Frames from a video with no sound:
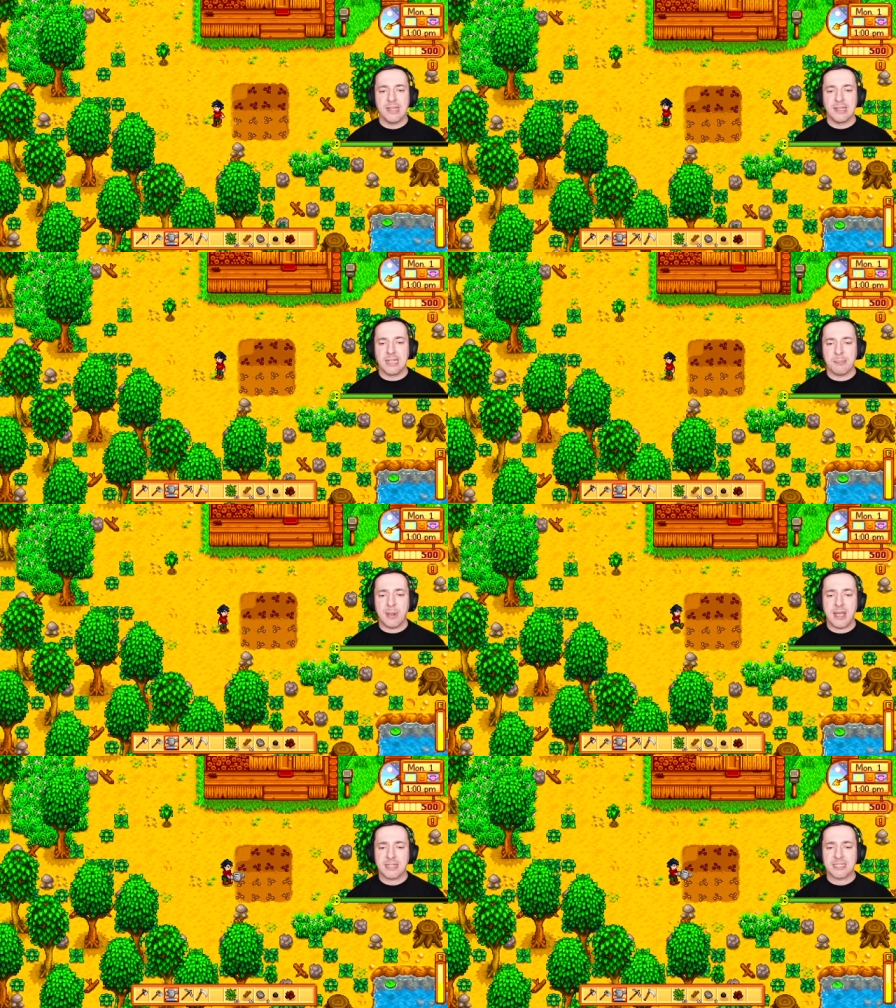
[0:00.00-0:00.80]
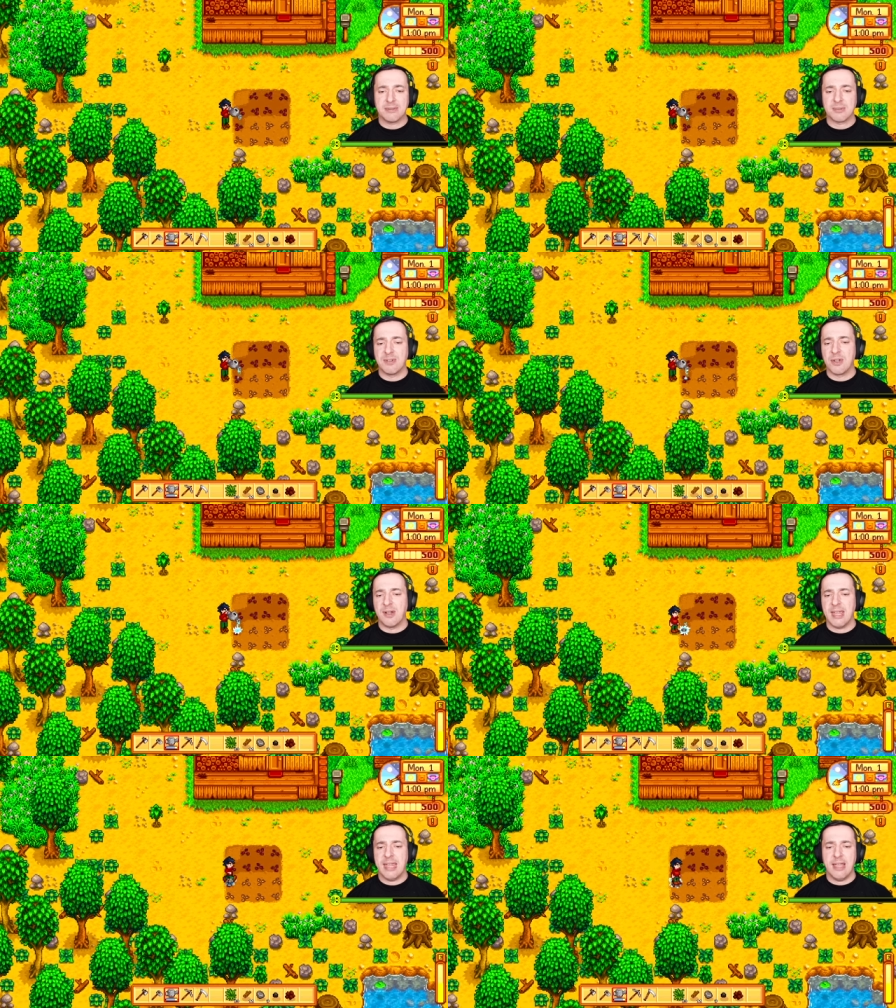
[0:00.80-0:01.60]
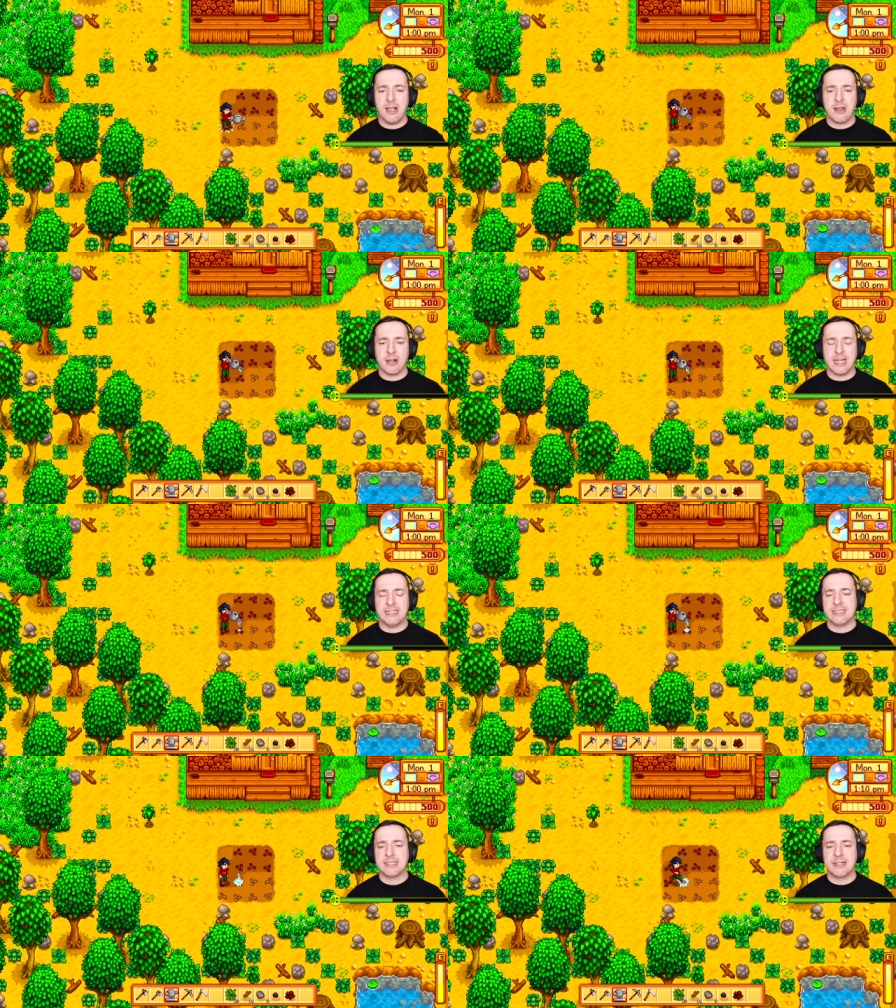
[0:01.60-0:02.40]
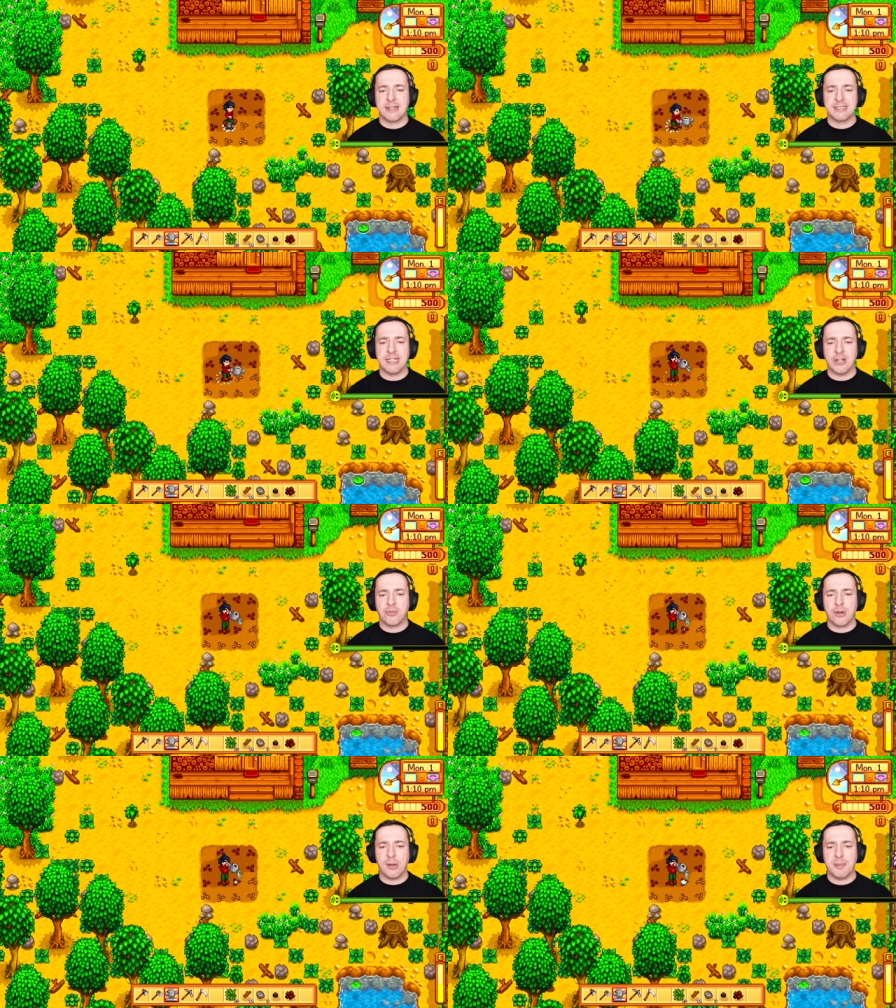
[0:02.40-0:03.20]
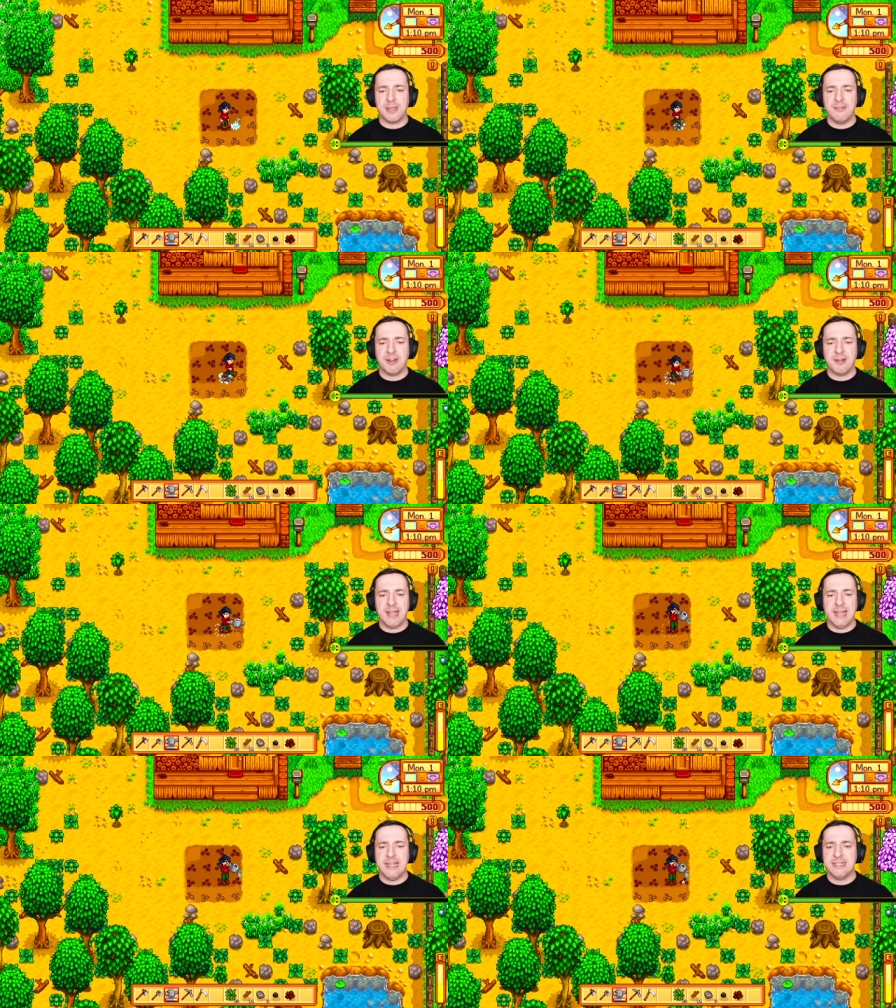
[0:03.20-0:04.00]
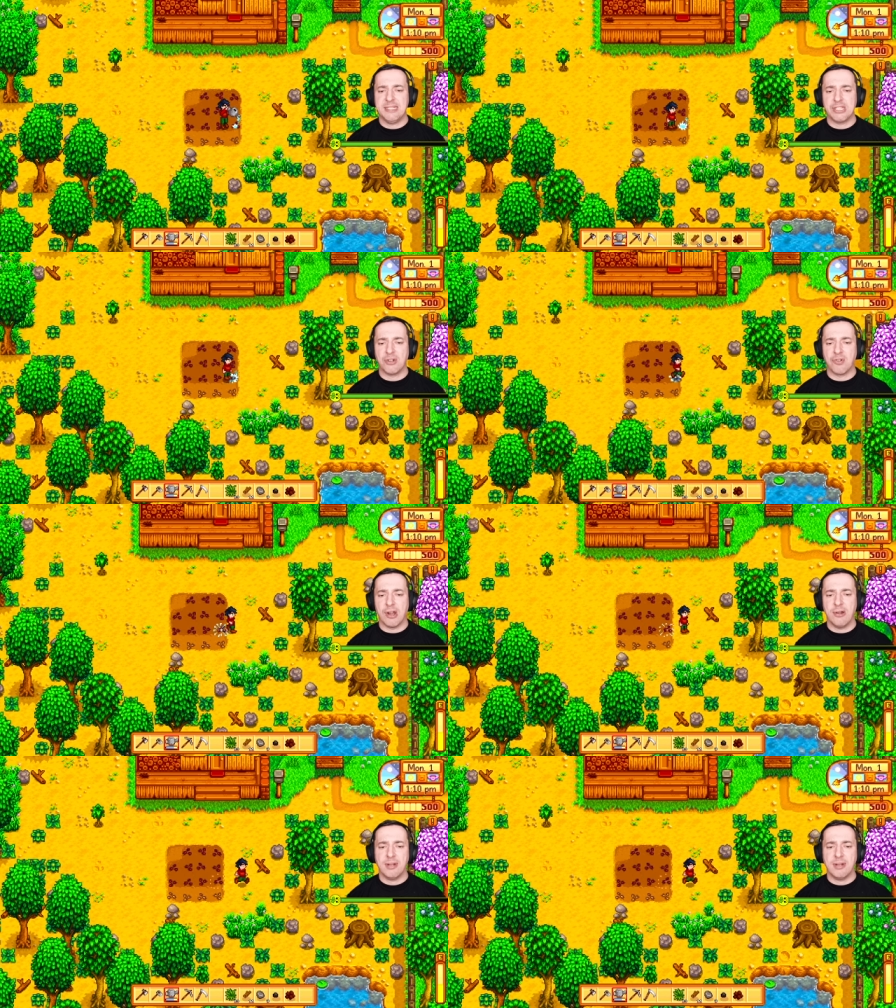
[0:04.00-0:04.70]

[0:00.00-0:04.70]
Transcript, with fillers: Now the parsnips we've got here are a starting crop. They're very easy to grow.